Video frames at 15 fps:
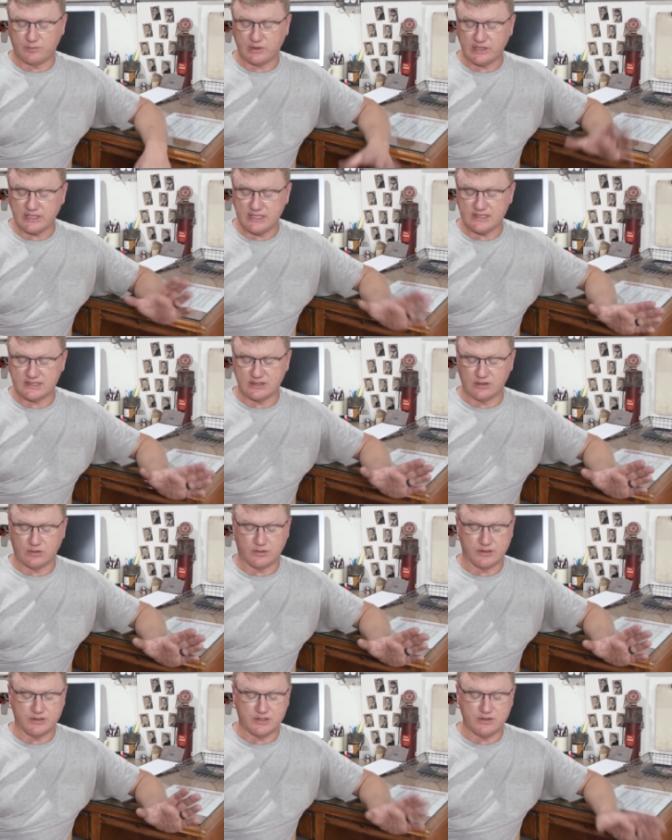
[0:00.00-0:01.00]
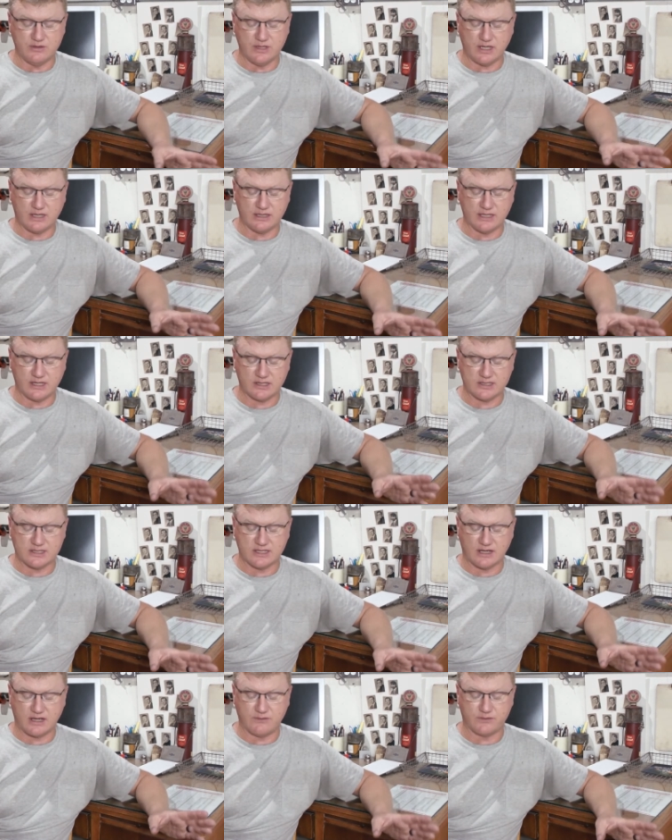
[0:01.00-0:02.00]
"Please, Lord, do not let us
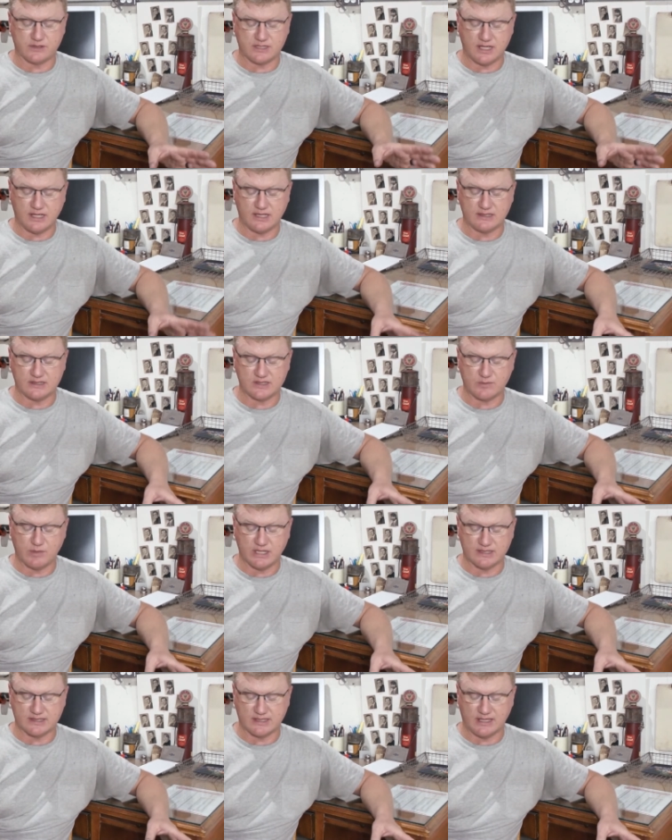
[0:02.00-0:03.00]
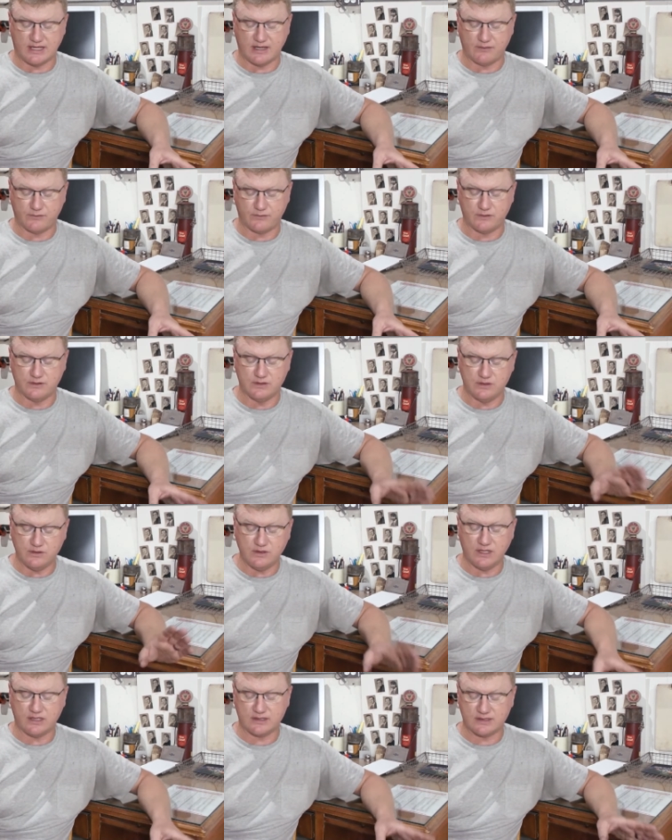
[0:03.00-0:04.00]
die for taking this man's life. Do
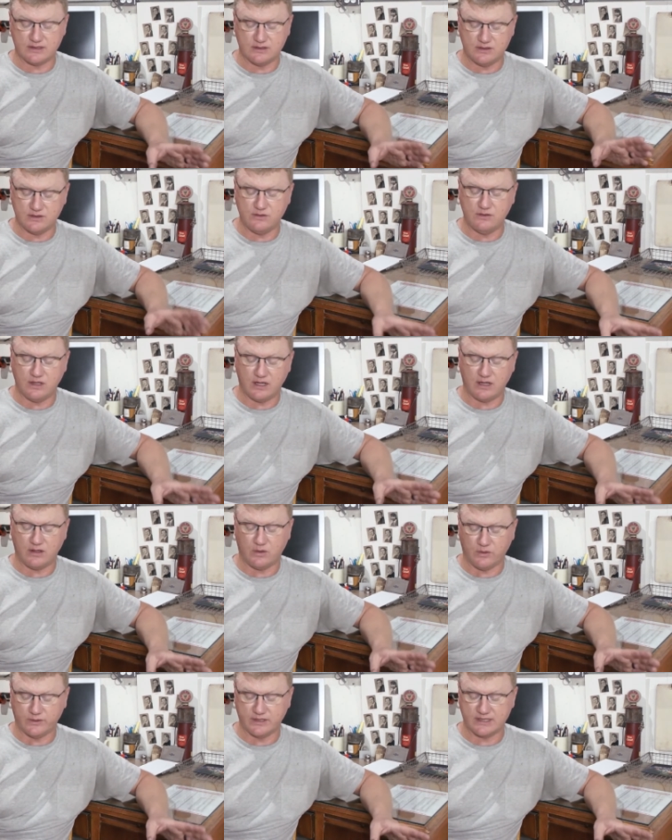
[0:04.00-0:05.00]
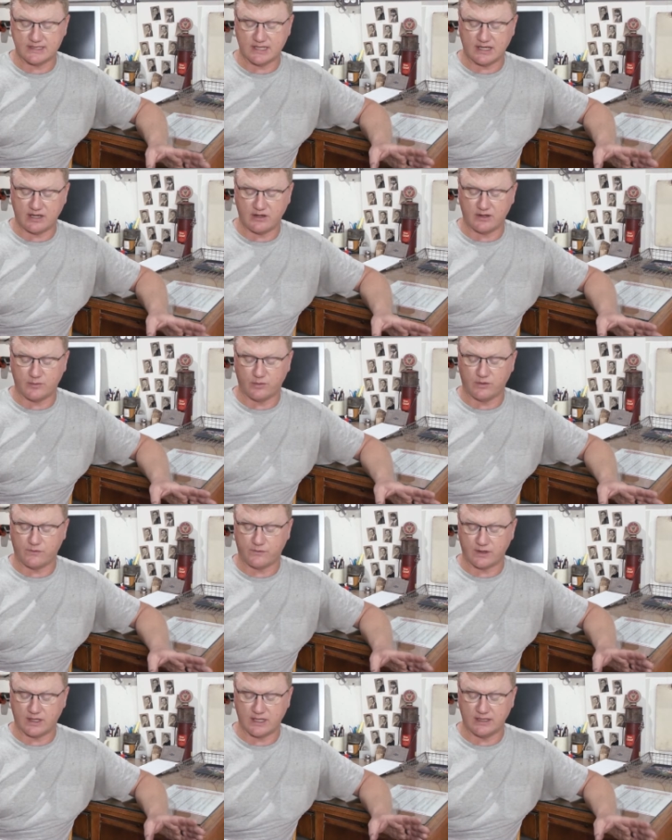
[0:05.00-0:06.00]
not hold us accountable
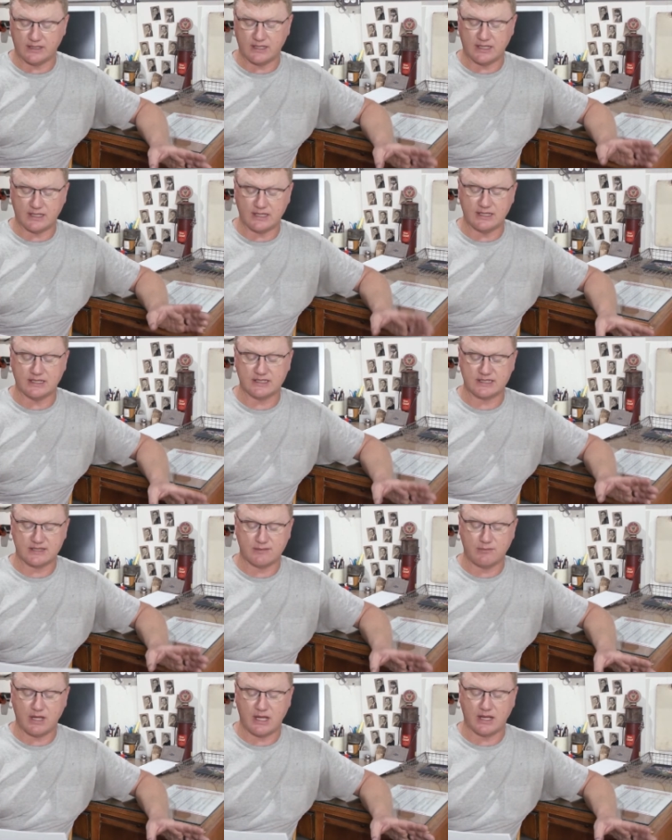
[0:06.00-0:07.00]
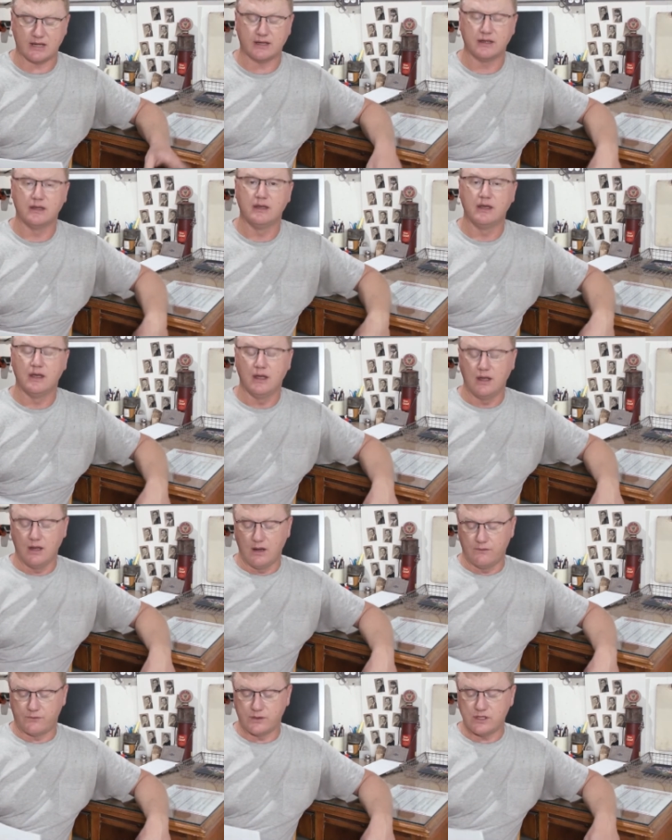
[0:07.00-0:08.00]
for killing an innocent man.
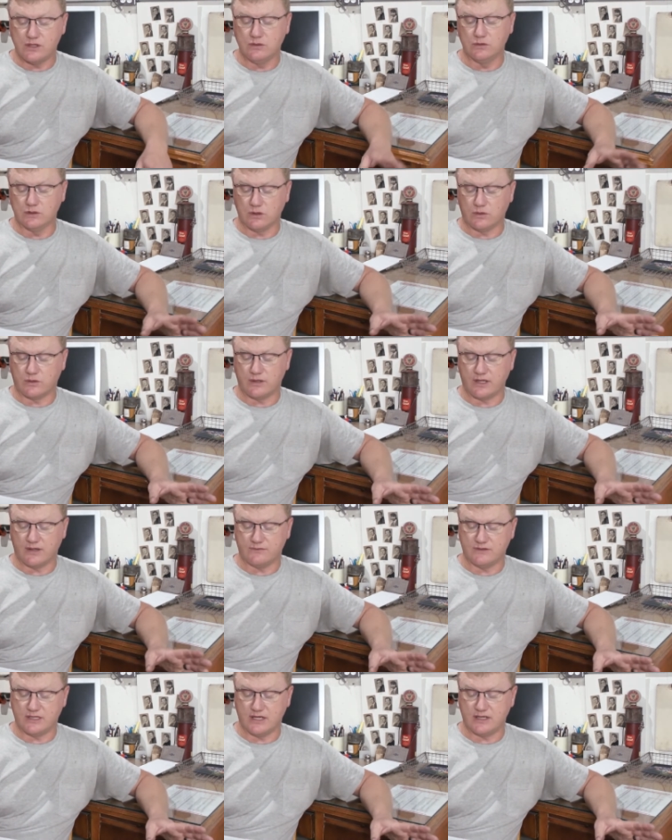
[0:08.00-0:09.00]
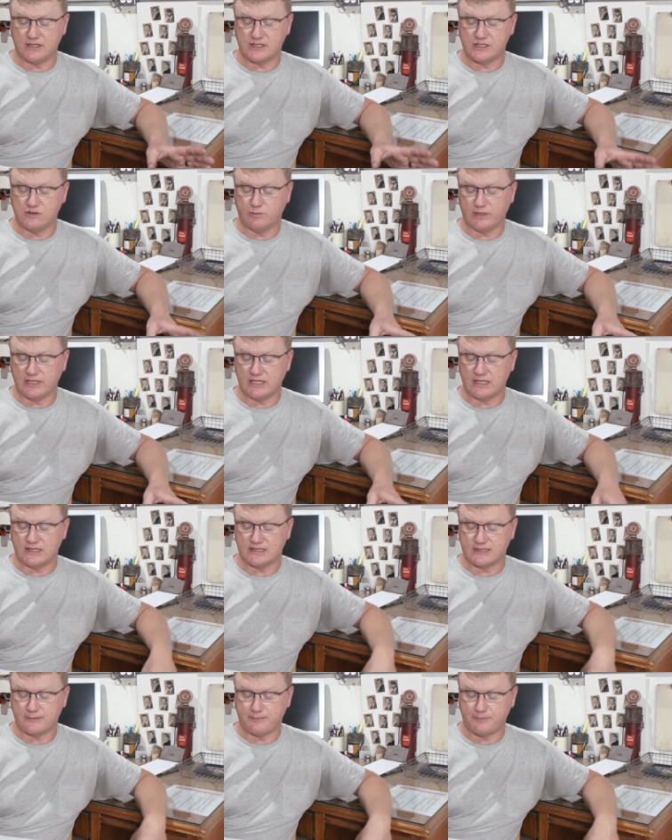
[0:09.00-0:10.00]
For you, Lord, have done as you
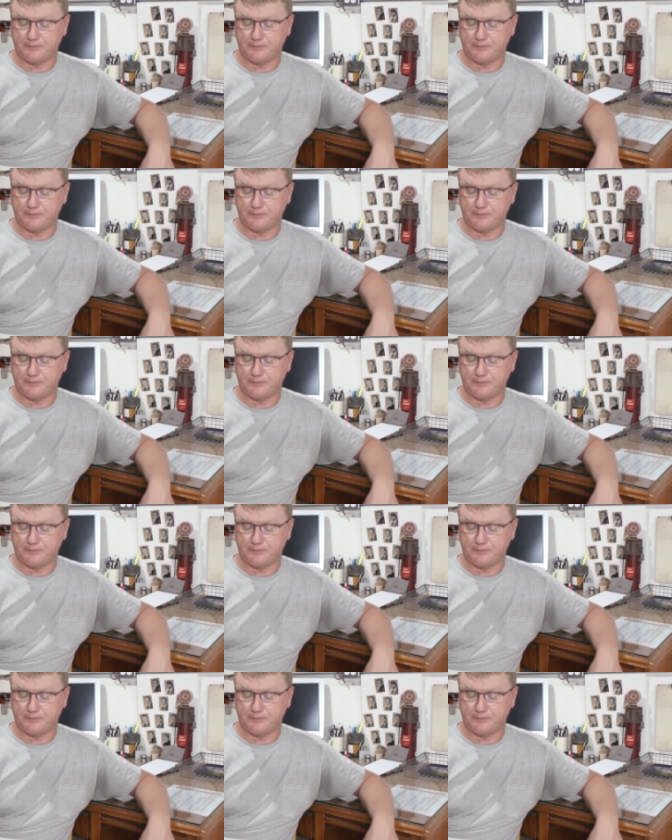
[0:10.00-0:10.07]
pleased."